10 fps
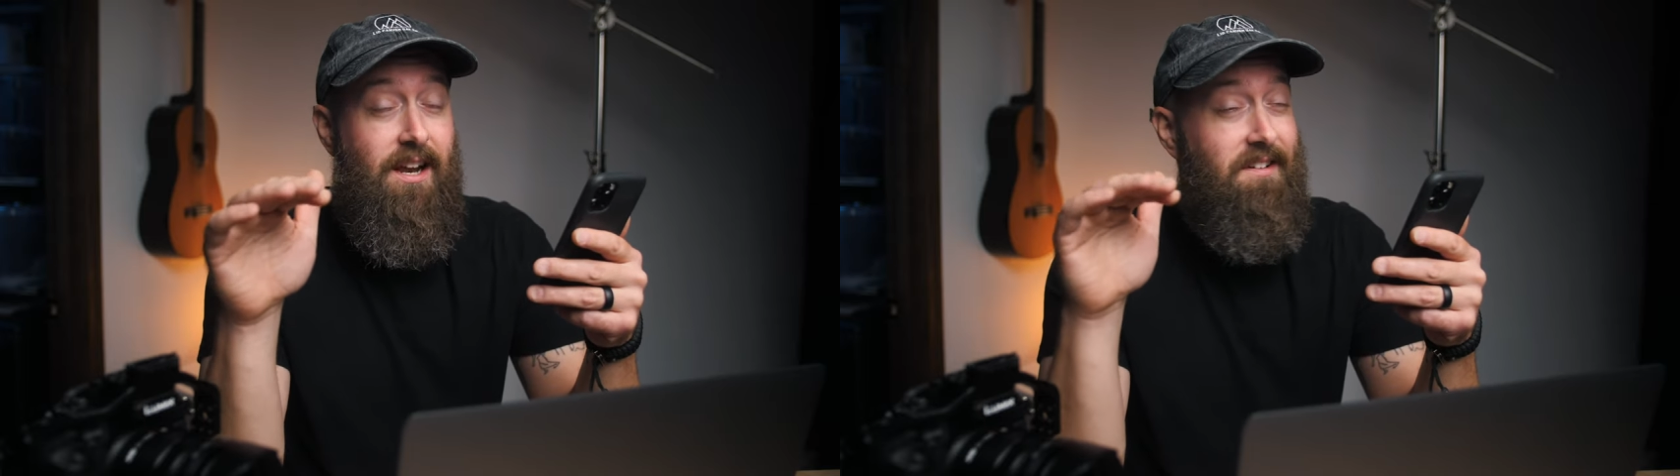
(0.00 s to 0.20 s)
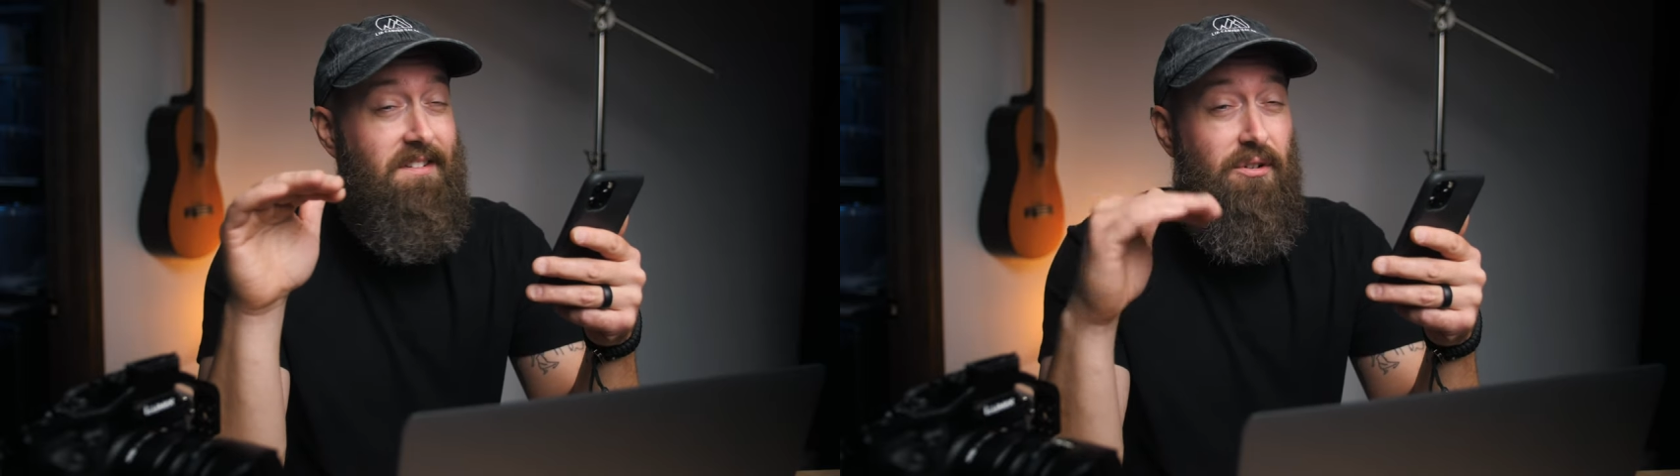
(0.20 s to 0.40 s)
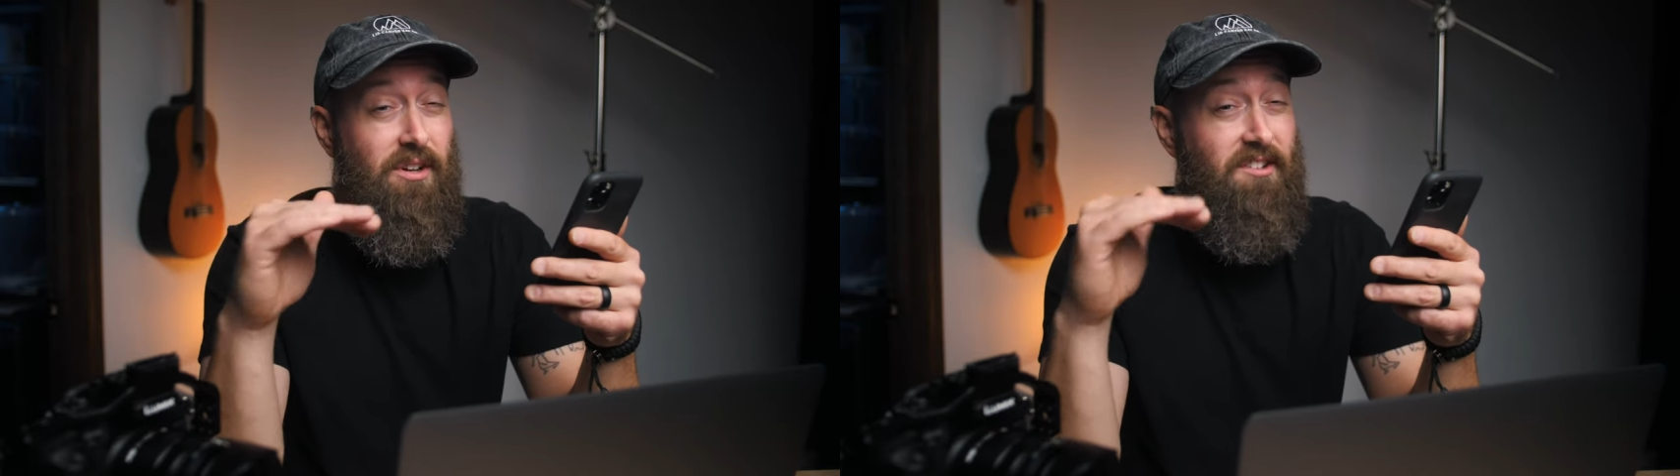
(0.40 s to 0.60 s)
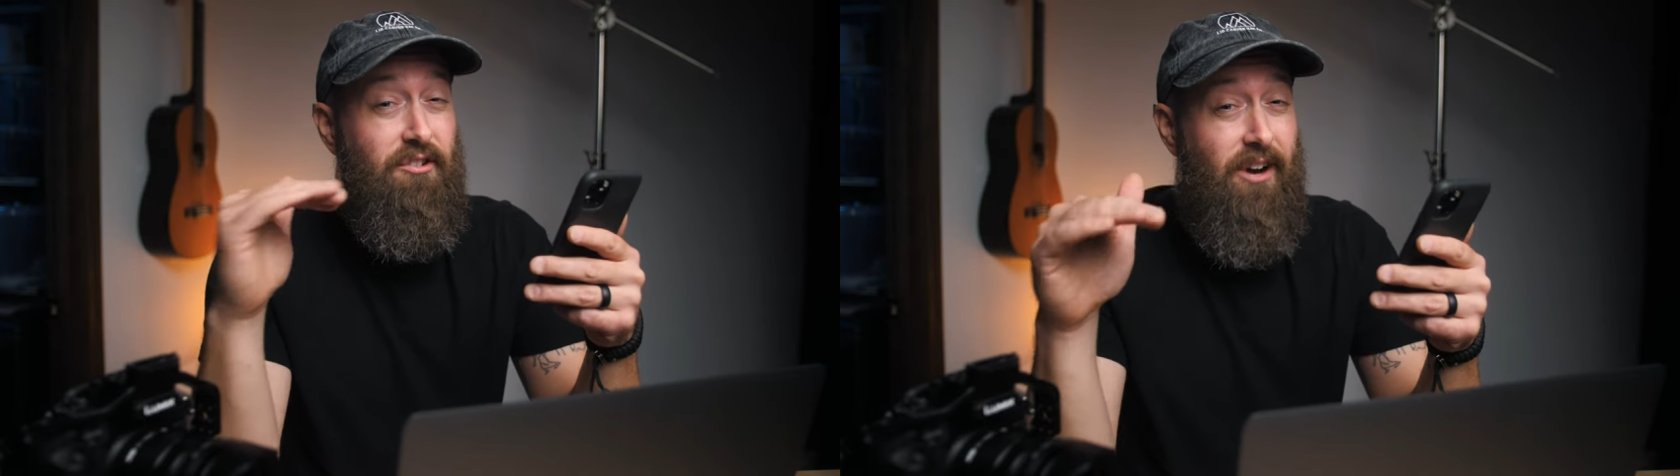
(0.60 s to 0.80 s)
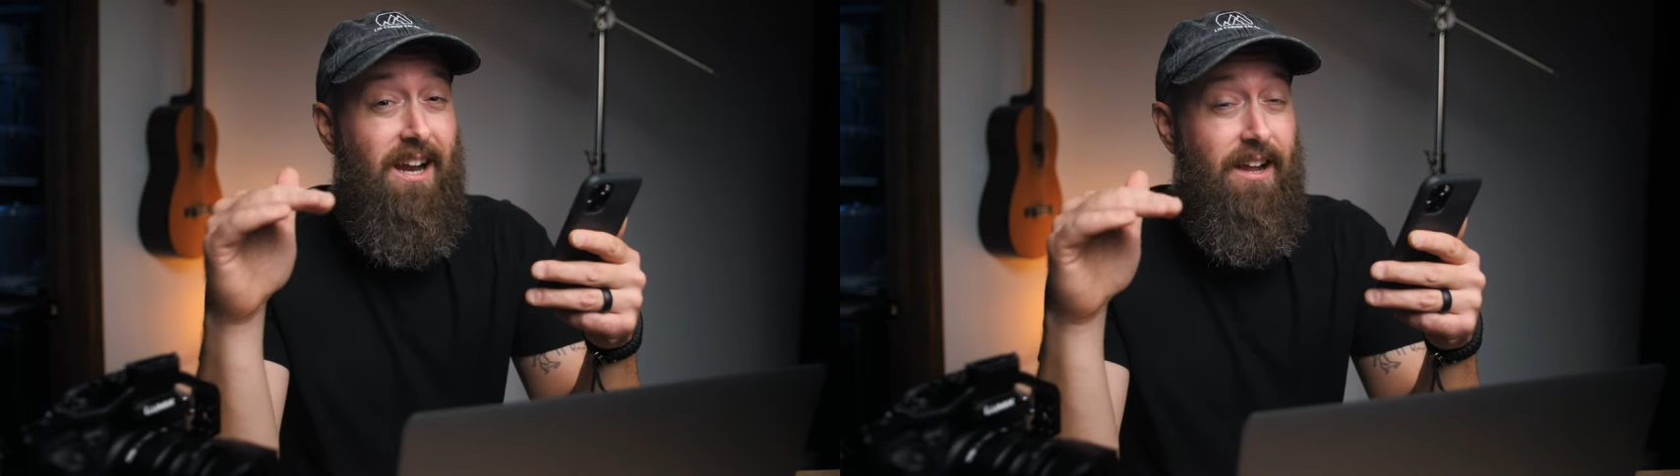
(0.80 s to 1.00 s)
and it still looks
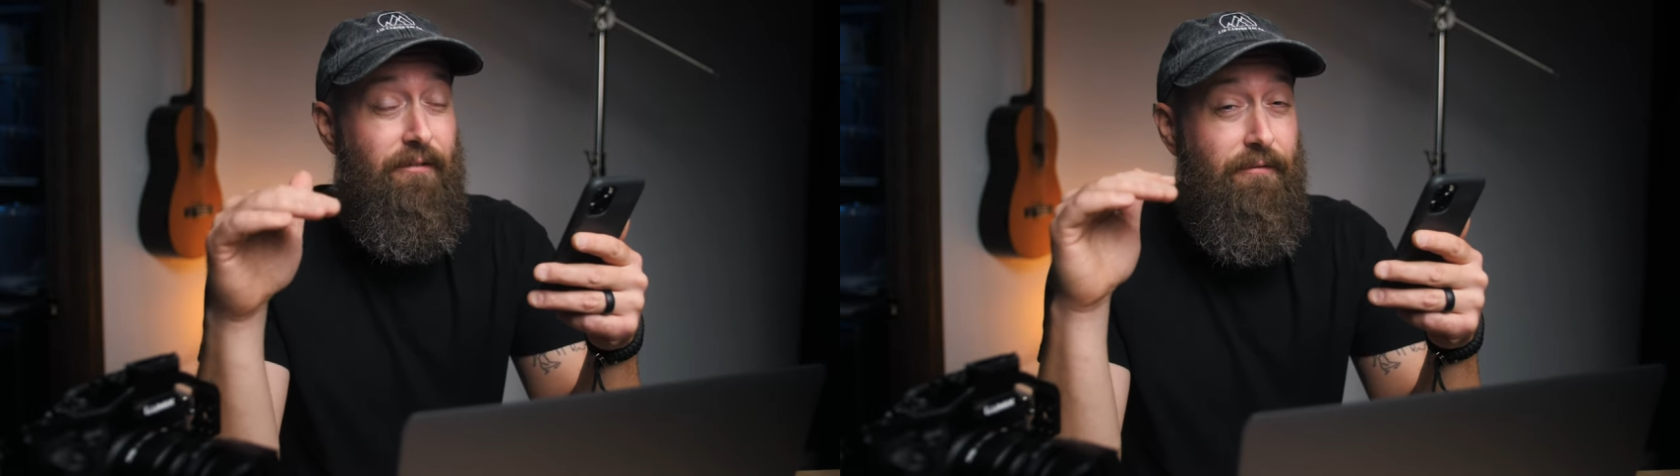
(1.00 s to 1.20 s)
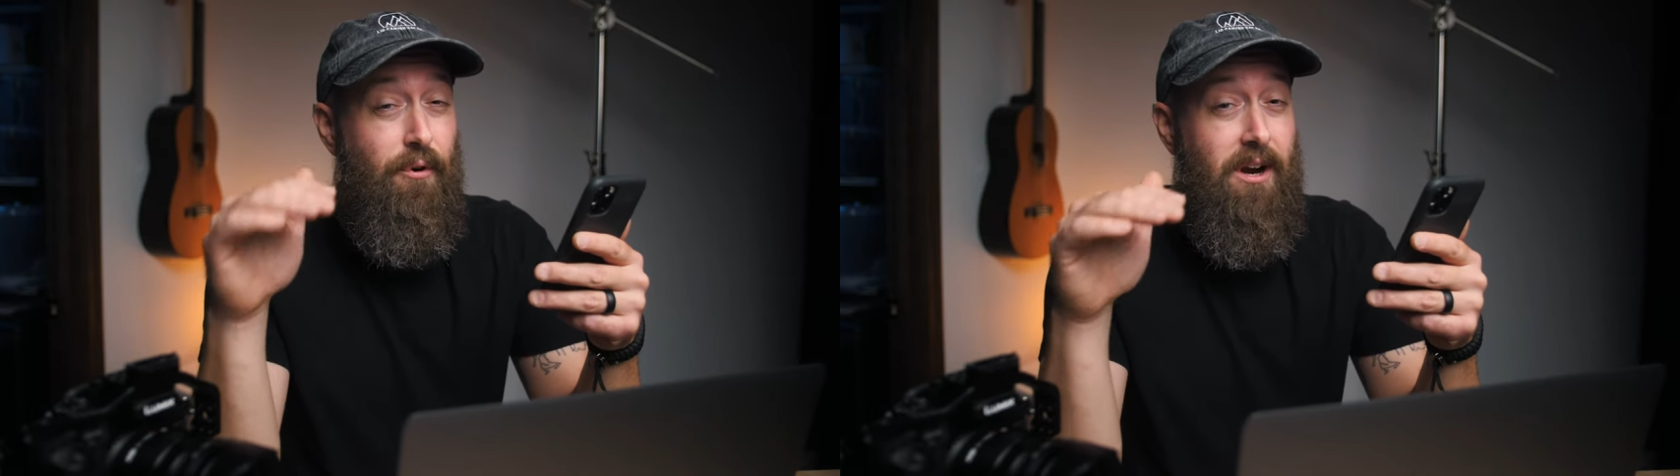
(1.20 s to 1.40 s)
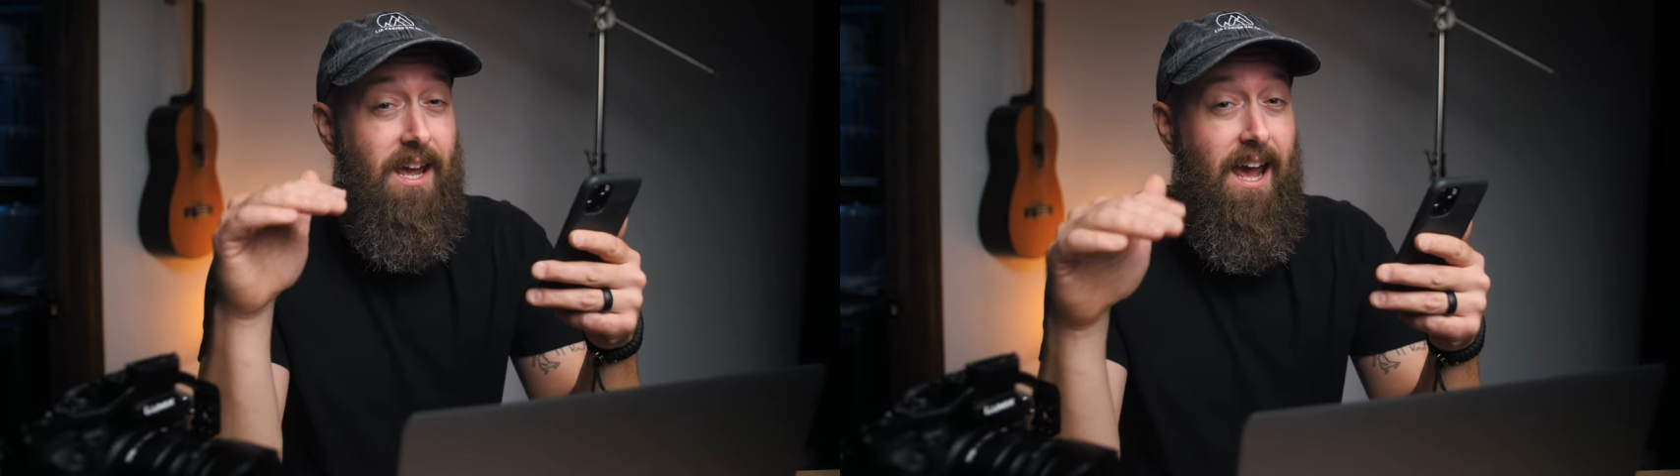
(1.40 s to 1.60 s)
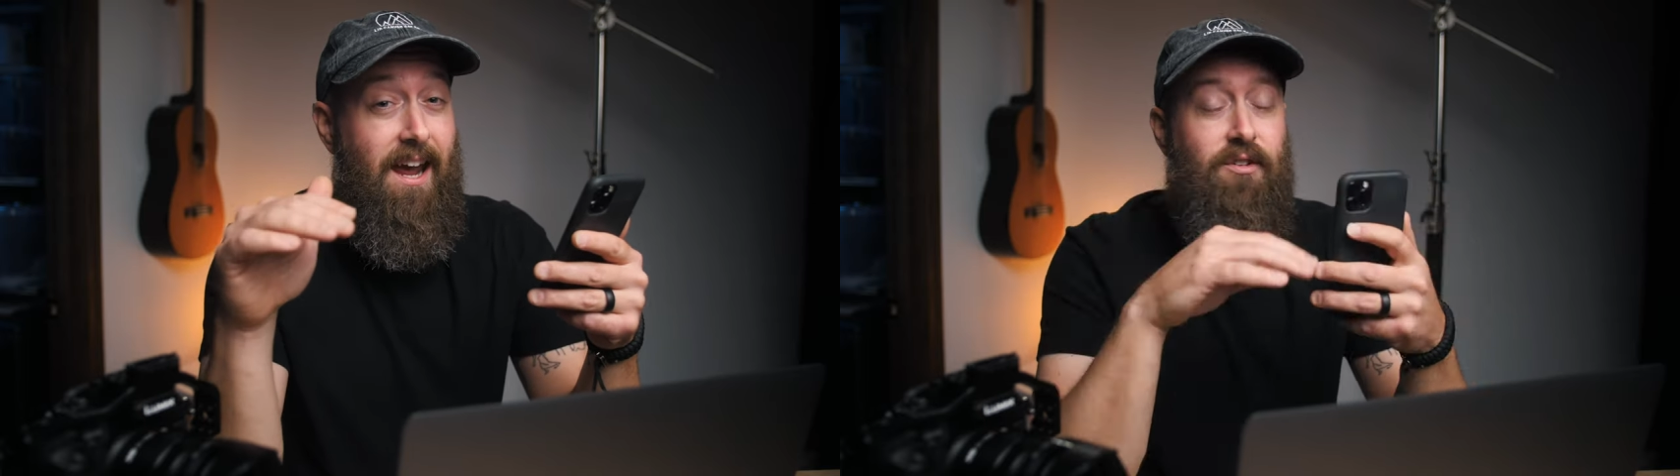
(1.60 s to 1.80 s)
great in four K.